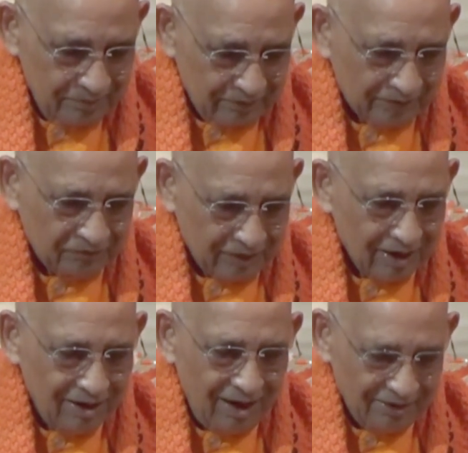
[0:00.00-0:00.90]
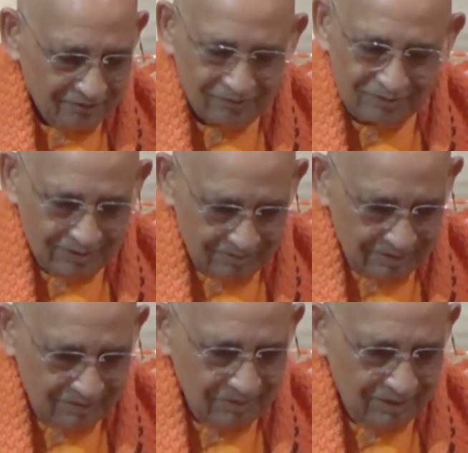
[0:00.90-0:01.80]
Satsanga is
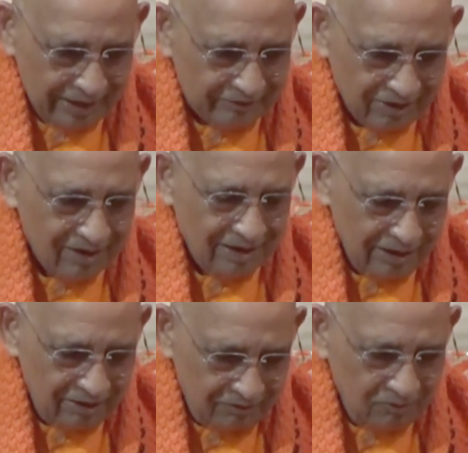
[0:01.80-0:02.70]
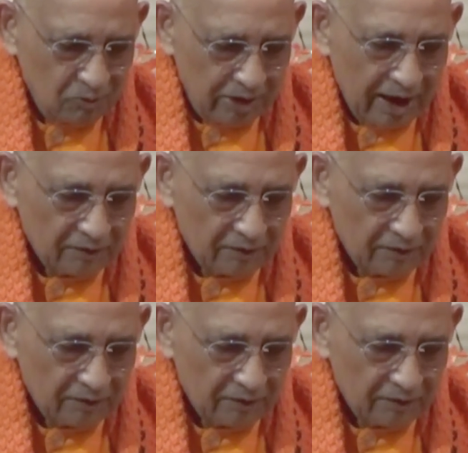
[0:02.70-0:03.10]
literally good